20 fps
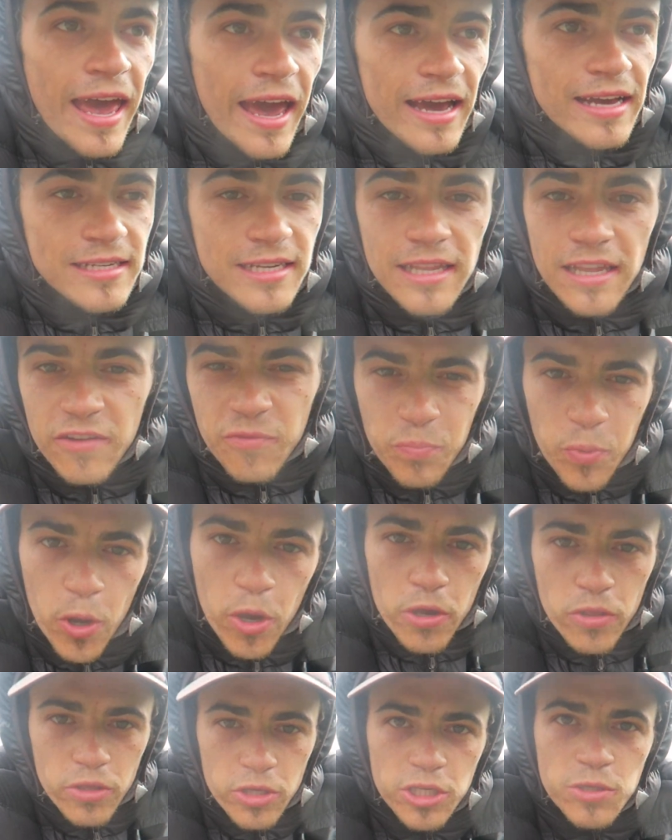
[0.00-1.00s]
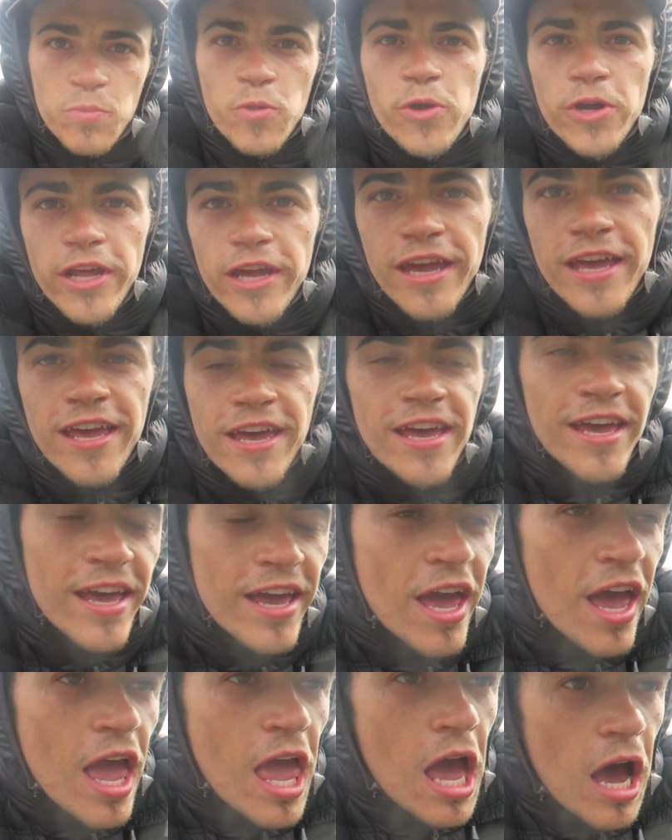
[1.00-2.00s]
as I left Perth this morning,
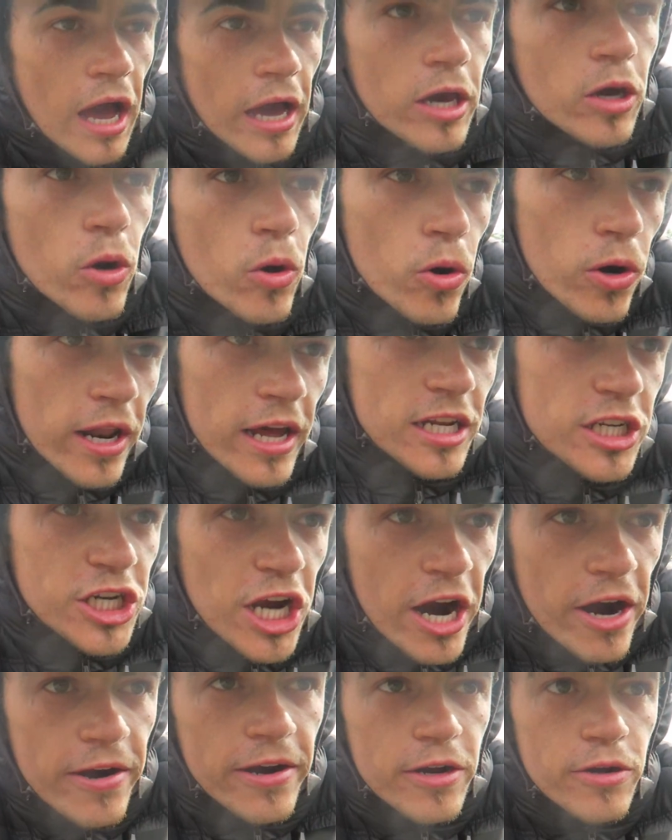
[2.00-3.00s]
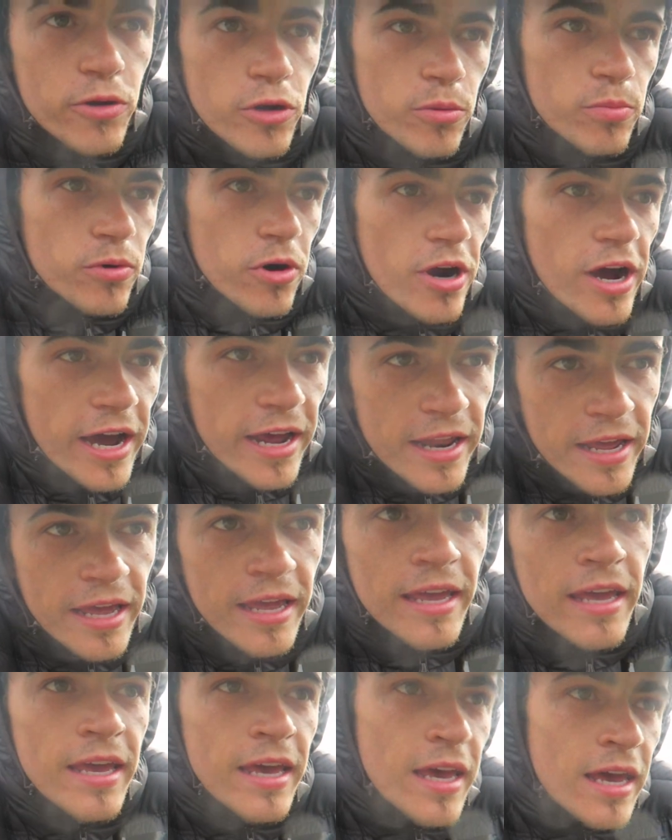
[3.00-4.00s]
I caught a charity group ride,
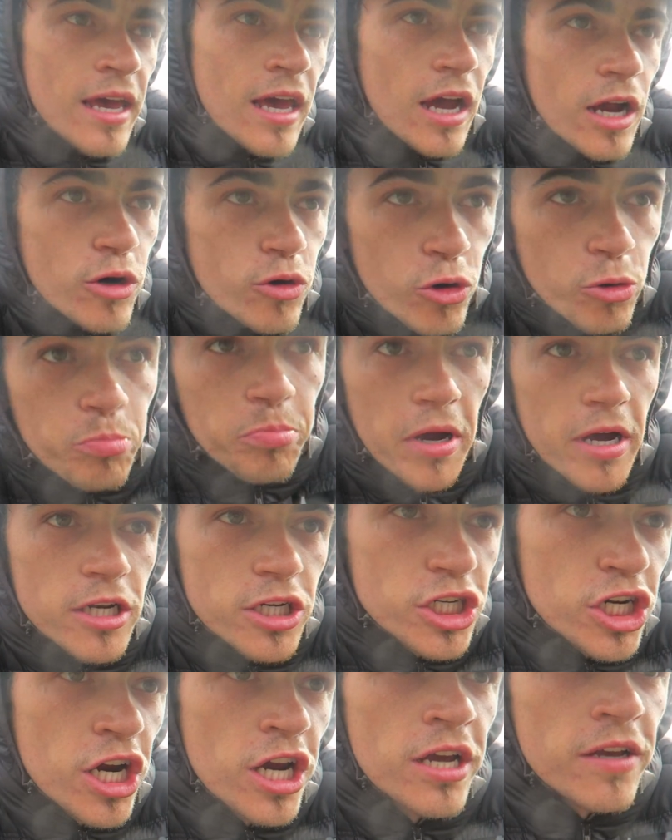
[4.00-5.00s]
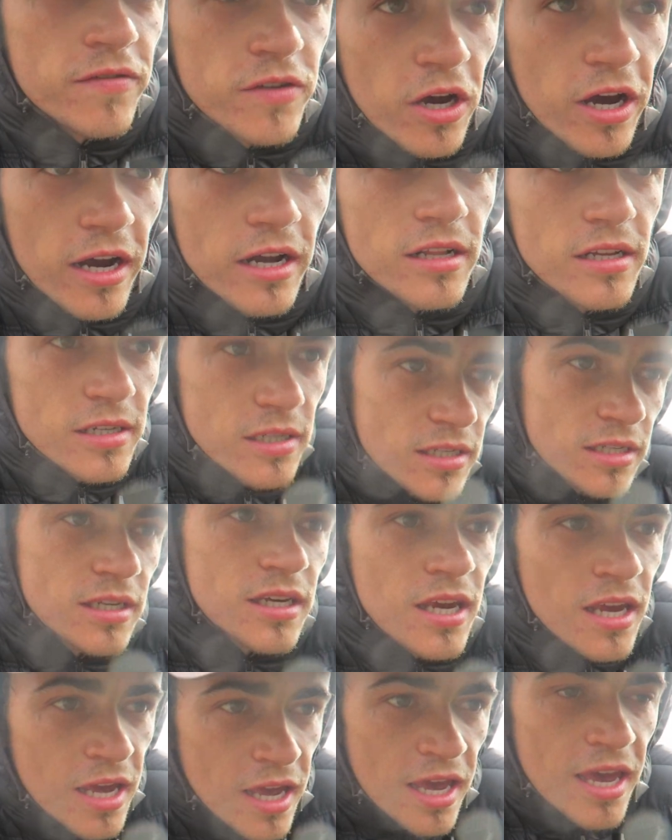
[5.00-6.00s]
group bunch
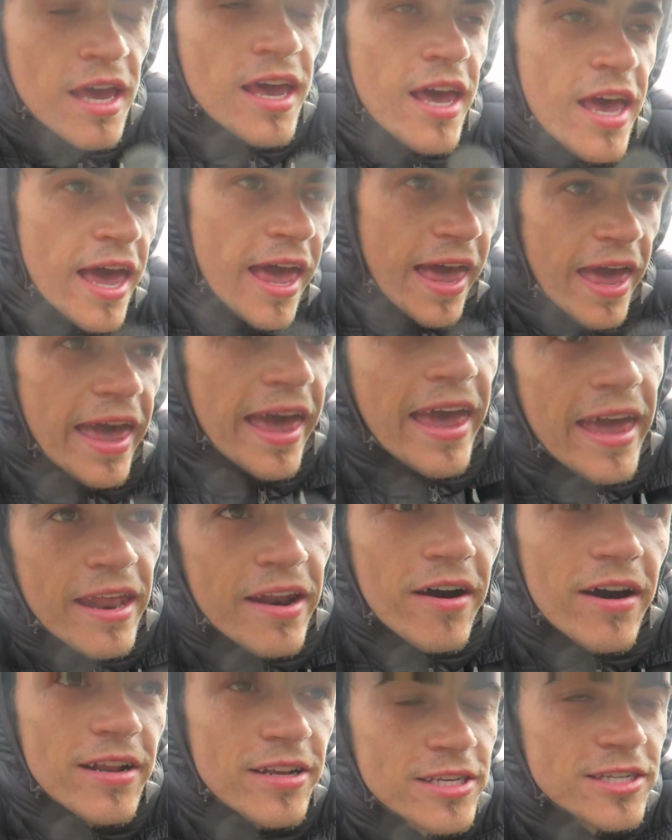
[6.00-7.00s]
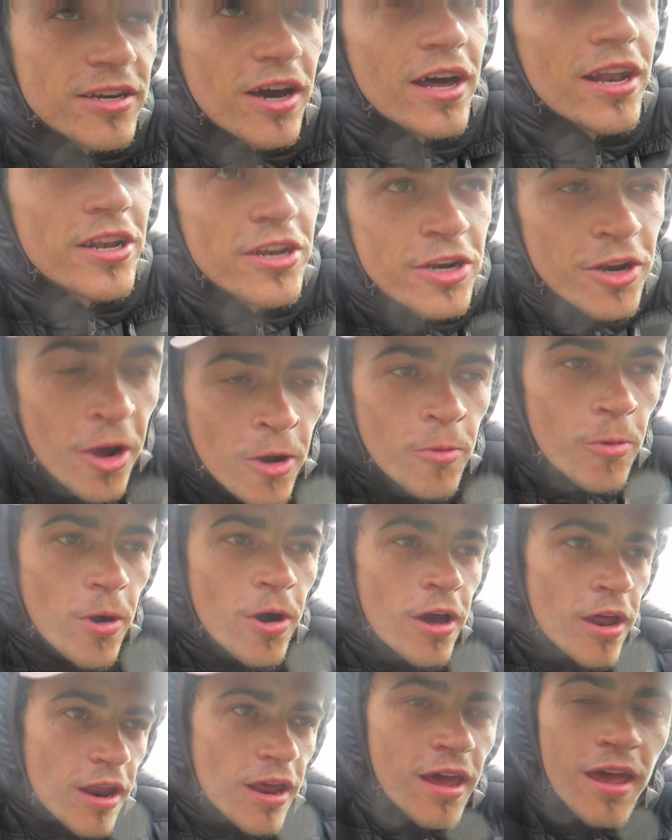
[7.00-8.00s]
cyclists, and I decided, you know
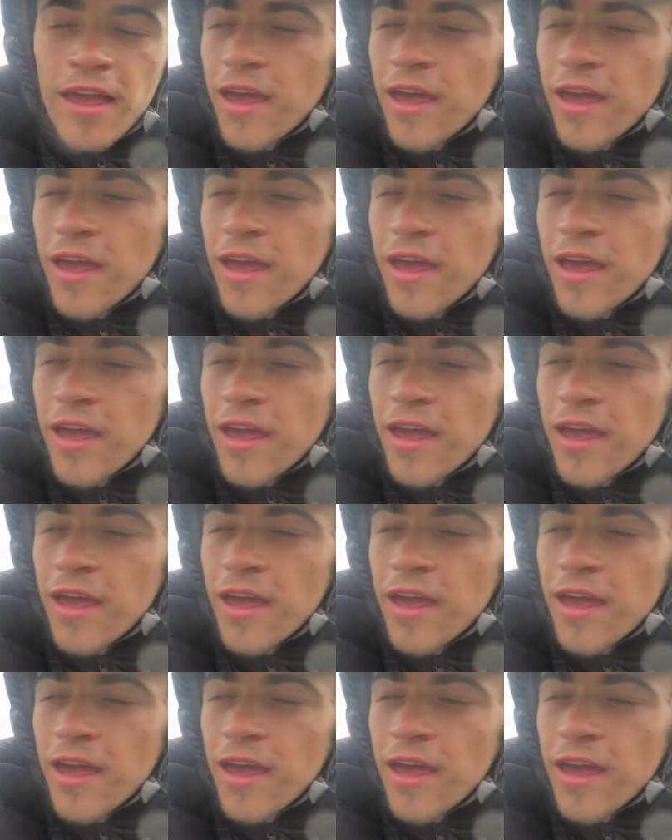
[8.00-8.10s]
what?